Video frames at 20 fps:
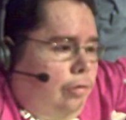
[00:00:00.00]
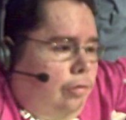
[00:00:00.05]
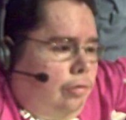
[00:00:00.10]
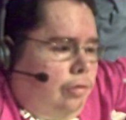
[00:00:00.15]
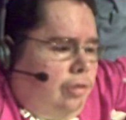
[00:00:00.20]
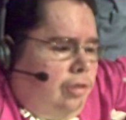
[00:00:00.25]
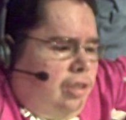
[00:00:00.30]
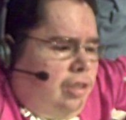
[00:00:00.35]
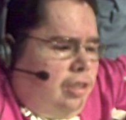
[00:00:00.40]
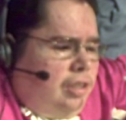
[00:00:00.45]

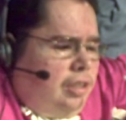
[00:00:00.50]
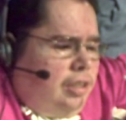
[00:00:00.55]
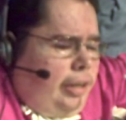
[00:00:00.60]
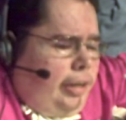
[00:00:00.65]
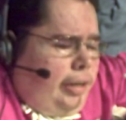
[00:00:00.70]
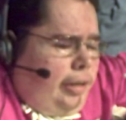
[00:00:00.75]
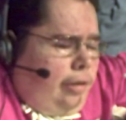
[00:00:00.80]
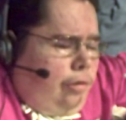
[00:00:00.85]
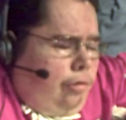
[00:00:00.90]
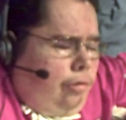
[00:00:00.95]
the
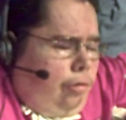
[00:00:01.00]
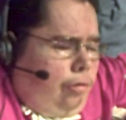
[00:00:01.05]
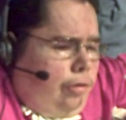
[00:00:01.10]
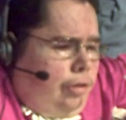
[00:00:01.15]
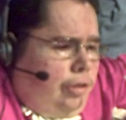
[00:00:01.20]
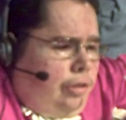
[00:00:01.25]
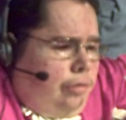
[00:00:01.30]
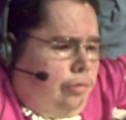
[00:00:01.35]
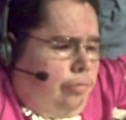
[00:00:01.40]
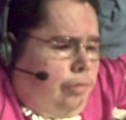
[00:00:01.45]
second
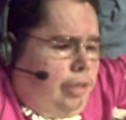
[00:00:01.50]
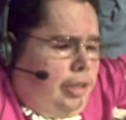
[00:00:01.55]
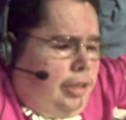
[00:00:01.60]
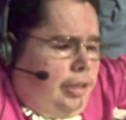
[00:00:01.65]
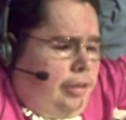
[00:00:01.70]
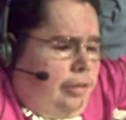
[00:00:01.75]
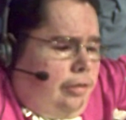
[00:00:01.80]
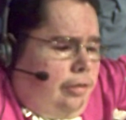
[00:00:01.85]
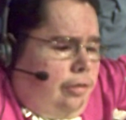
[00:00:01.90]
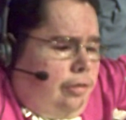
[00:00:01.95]
longest reigning
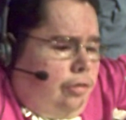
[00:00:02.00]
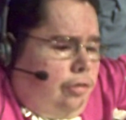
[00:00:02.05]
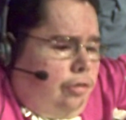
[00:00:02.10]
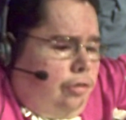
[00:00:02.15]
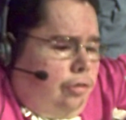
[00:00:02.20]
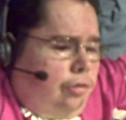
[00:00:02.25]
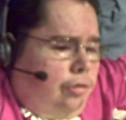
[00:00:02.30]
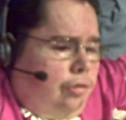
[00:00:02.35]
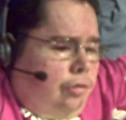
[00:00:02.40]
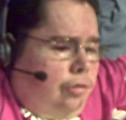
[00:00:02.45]

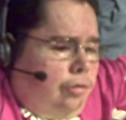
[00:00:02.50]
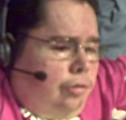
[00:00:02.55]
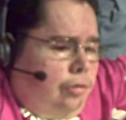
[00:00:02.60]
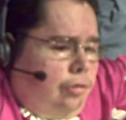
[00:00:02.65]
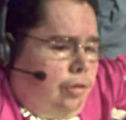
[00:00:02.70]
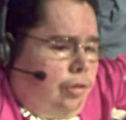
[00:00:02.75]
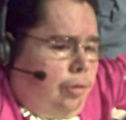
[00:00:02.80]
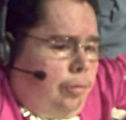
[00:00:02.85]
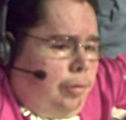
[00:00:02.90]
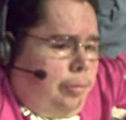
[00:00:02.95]

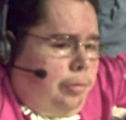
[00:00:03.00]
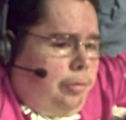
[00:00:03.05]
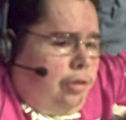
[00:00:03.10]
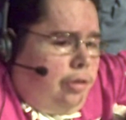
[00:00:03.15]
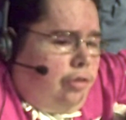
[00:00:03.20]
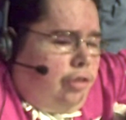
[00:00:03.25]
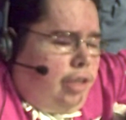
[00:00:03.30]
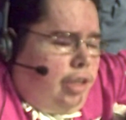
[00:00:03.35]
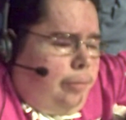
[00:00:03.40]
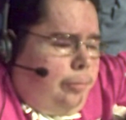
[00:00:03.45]
WWE
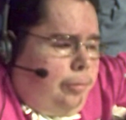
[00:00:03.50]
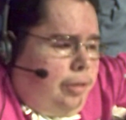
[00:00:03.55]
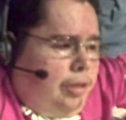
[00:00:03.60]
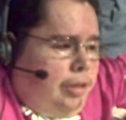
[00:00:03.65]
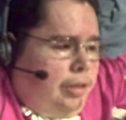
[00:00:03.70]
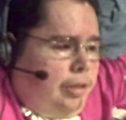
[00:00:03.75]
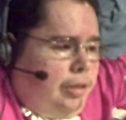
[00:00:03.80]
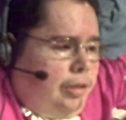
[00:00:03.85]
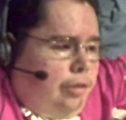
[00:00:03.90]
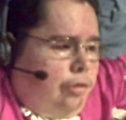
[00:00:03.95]
champion in
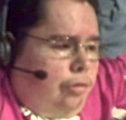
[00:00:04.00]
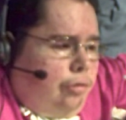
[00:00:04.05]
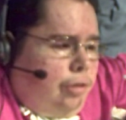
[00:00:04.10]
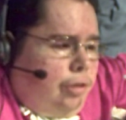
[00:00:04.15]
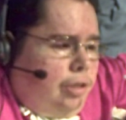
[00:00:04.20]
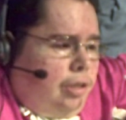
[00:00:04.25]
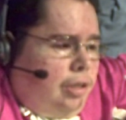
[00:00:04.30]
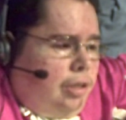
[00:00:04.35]
history.